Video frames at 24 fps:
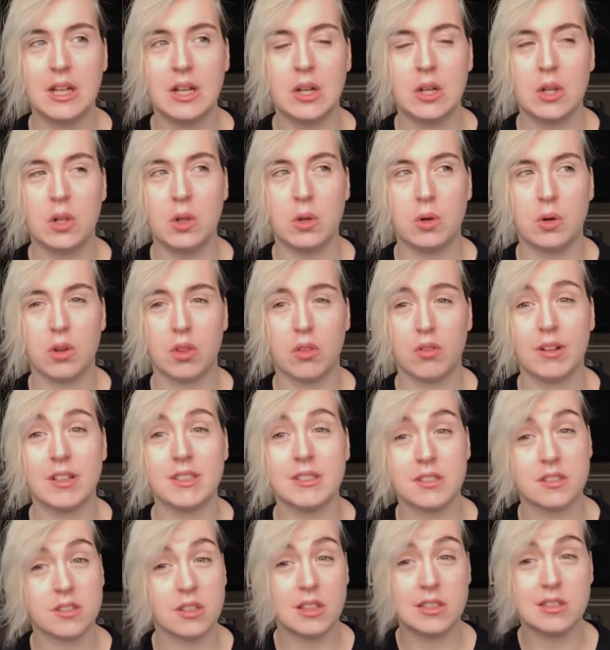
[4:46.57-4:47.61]
Lord of the
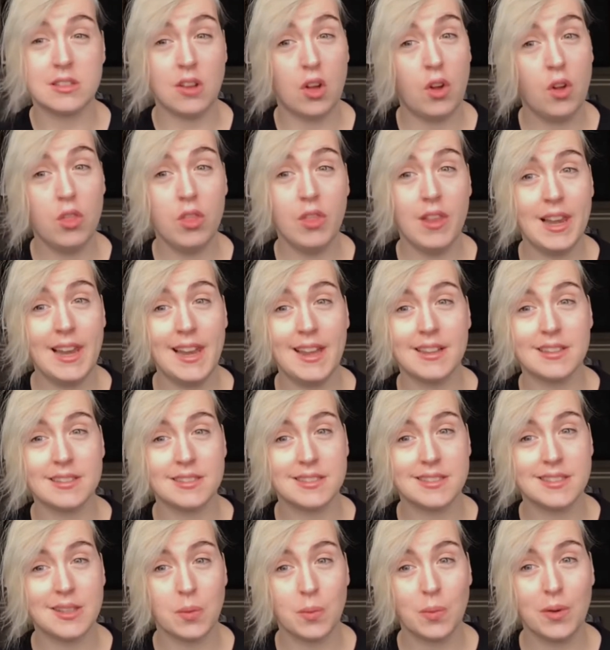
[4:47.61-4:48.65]
Rings. It's on the
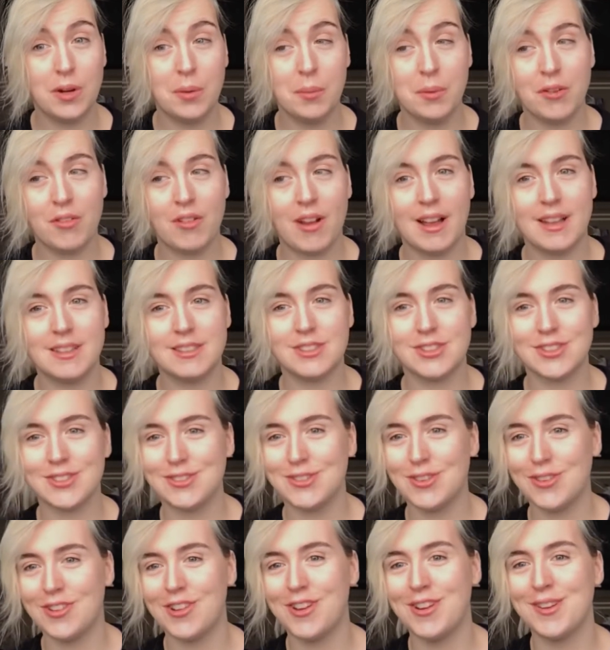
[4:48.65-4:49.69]
list, it will be read, just
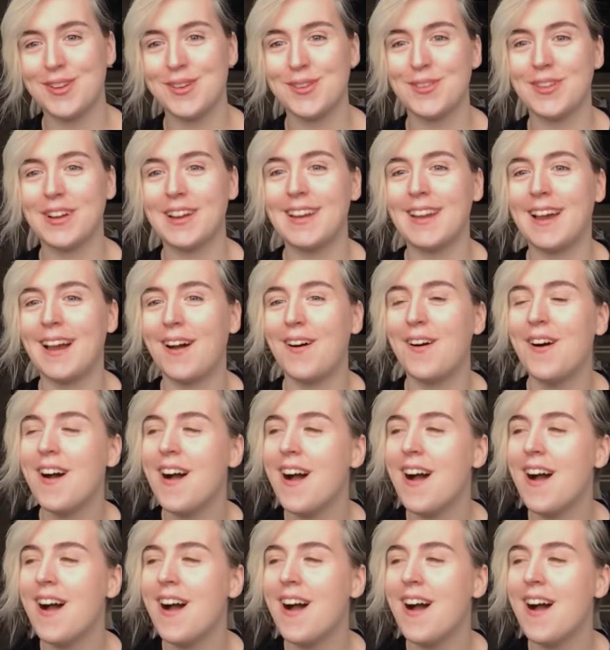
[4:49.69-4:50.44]
not right now.